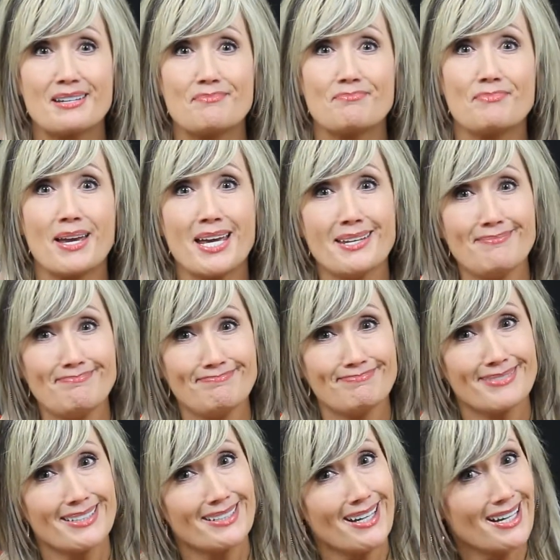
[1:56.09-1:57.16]
Men,
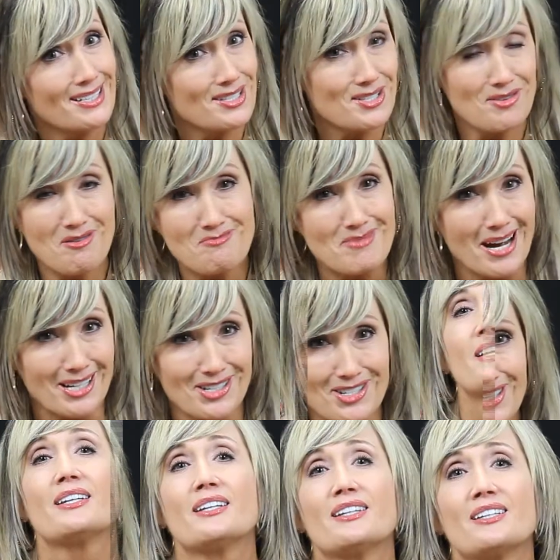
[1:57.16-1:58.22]
not so much.